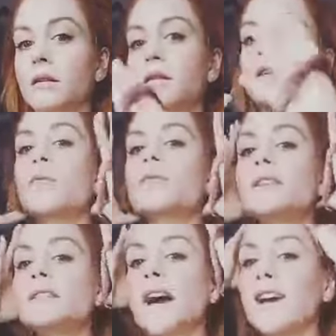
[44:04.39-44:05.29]
that was
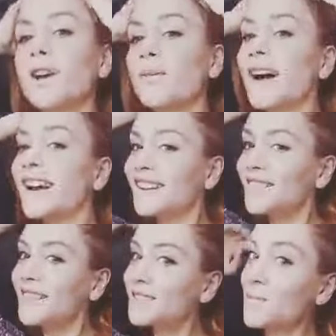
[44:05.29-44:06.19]
a tiger behind
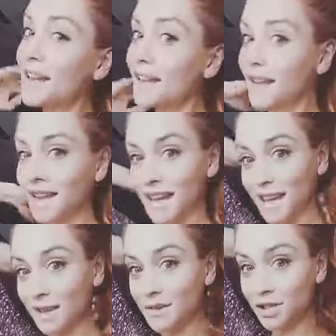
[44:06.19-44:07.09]
me. That's my
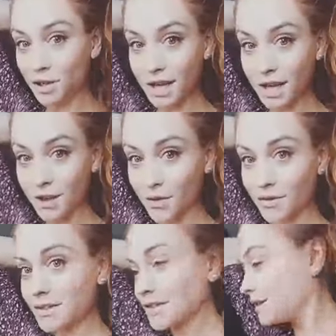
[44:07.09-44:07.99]
kitty, Mr.
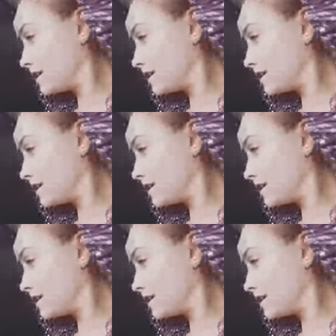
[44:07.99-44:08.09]
Kiggles.